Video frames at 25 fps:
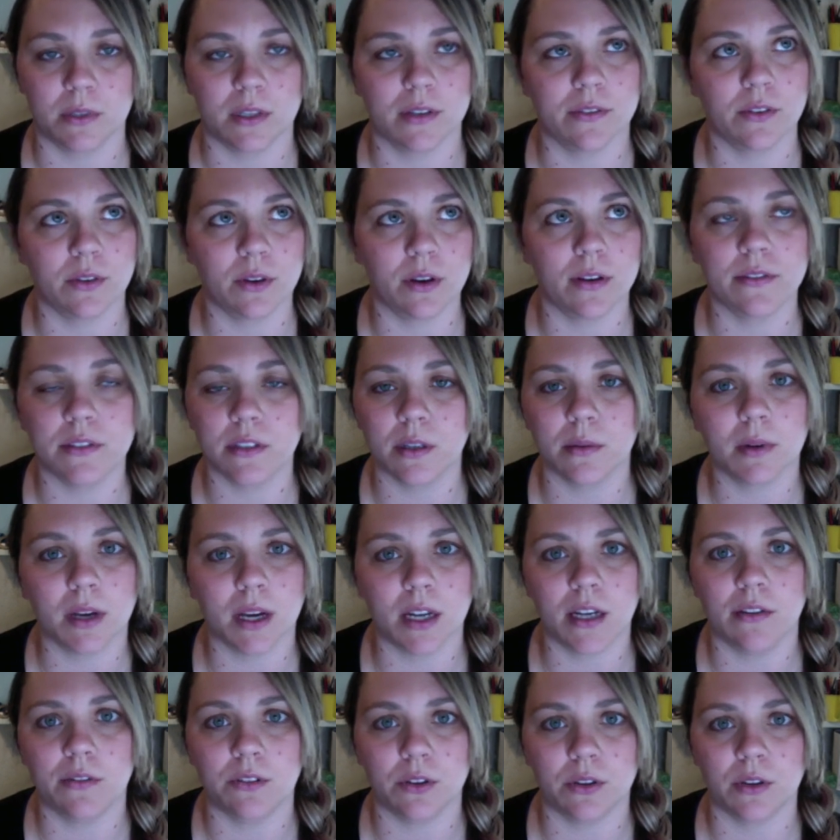If you have some
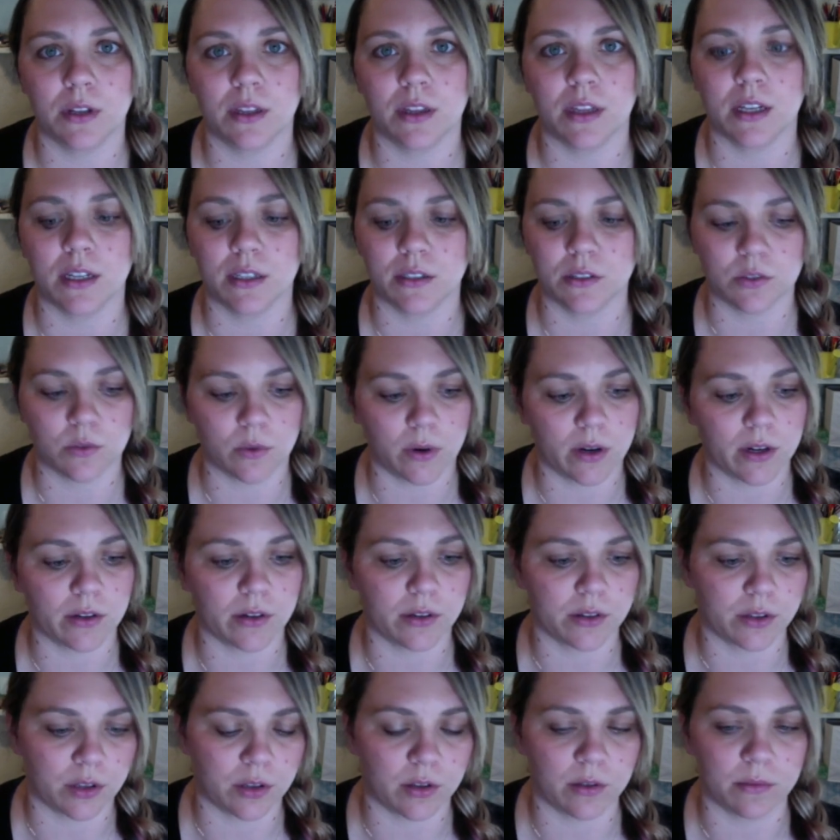kind of unit that is squared or
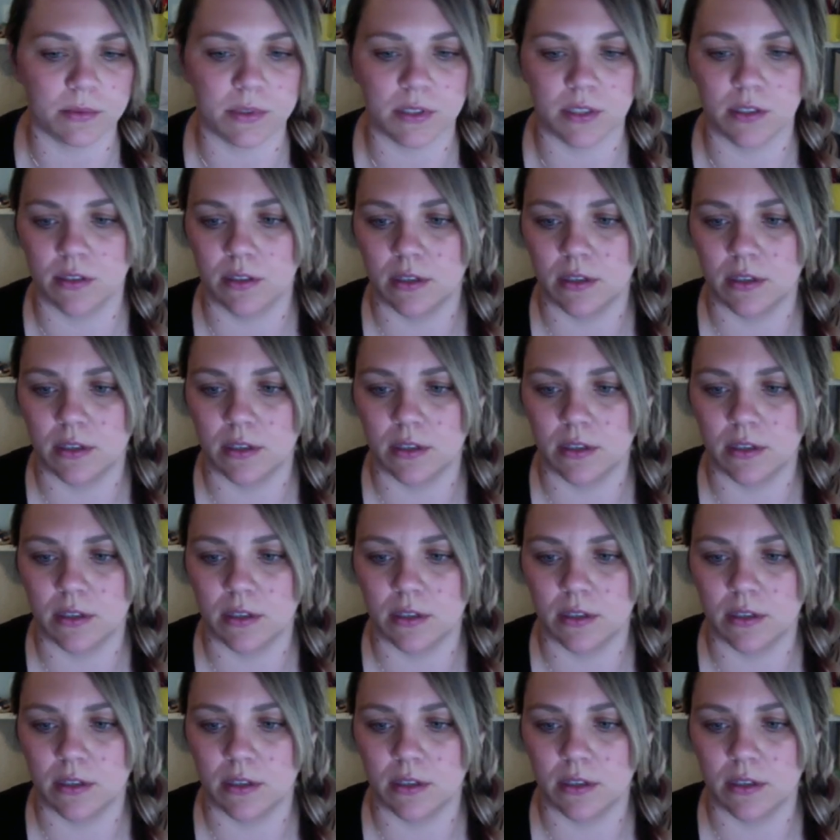cubed,